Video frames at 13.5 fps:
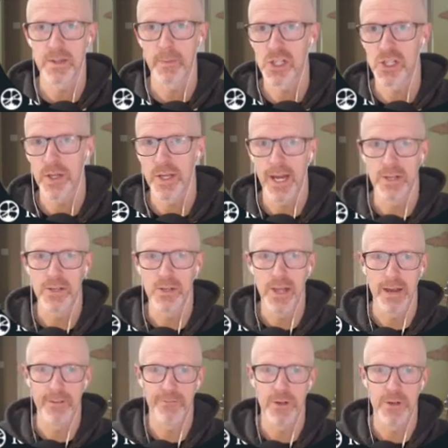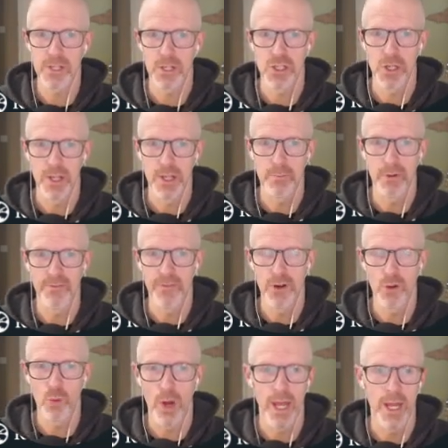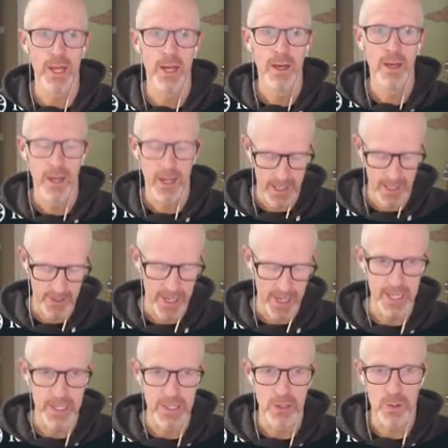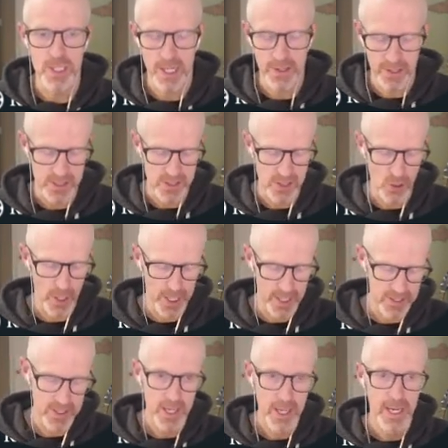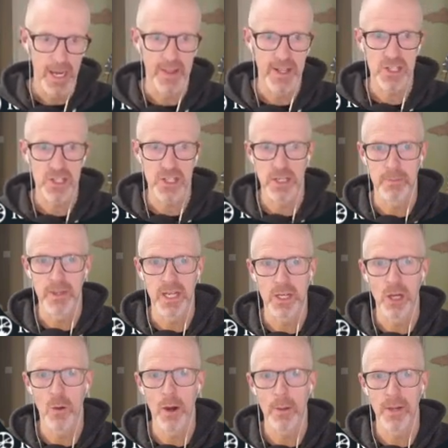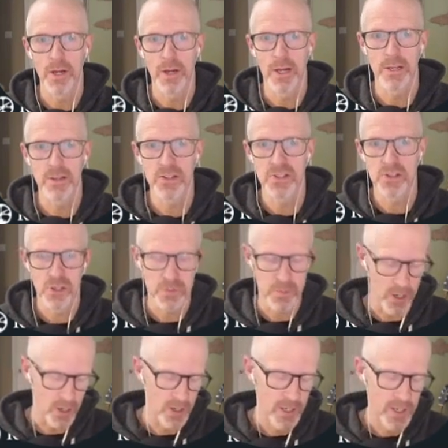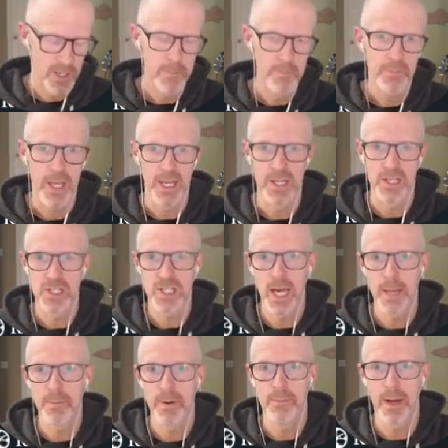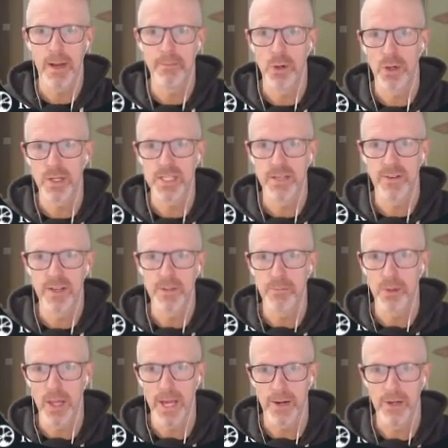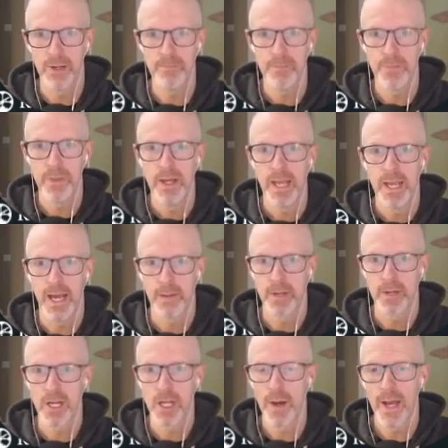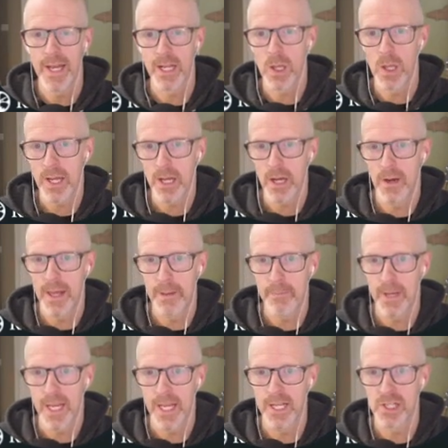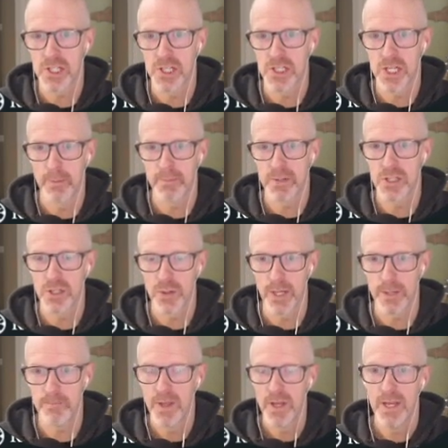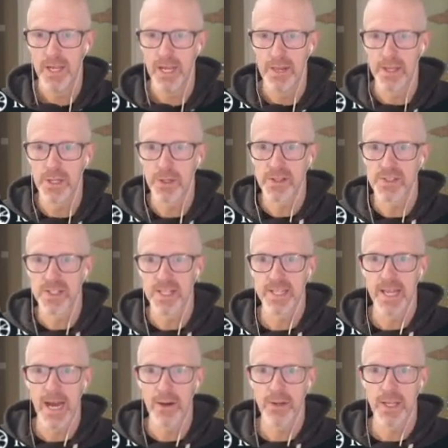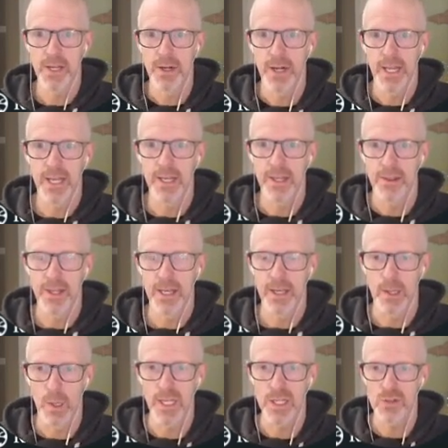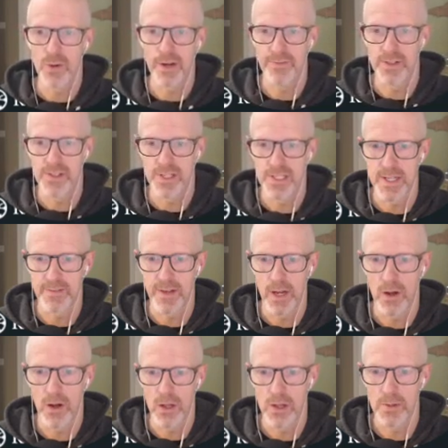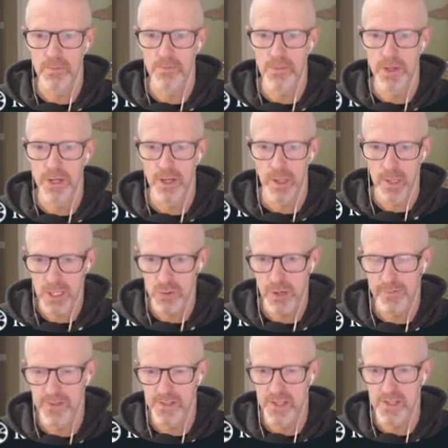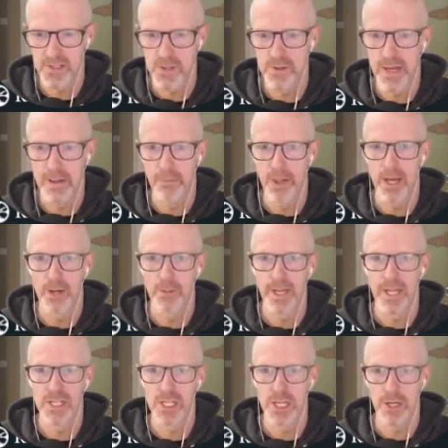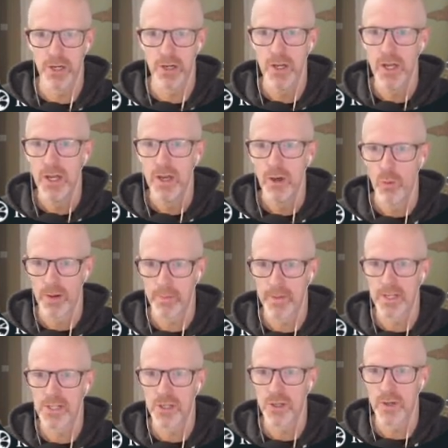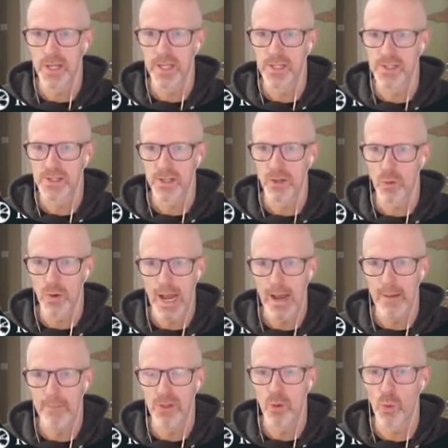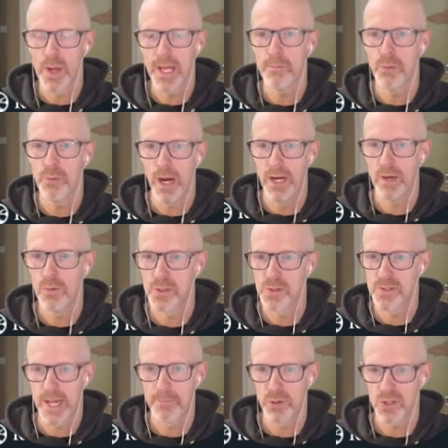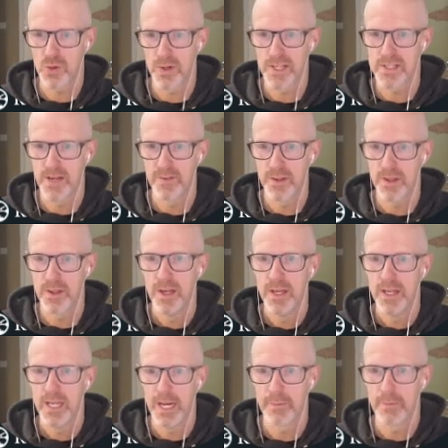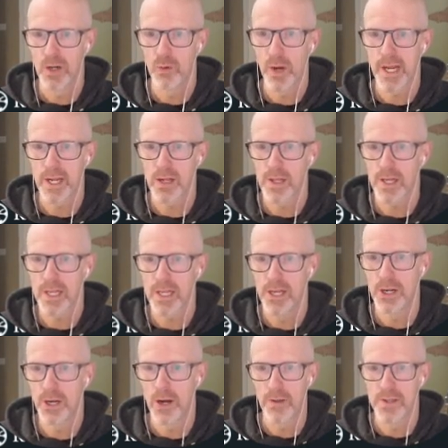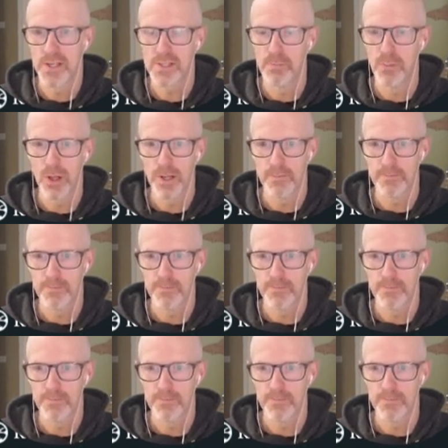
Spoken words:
going to show you how to do that. First, I'll show you the preferred way that I do, which I think is the quickest. And that's just going to be to go up here into the search bar and type my productivity planner. And I'm going to go ahead and click on that page to jump to it. And then you can see down here in the linked references, I've got all of the linked references to that planner page here. What I'm going to do is grab the week prior, which was April 27th, and I'm going to right click here on this bullet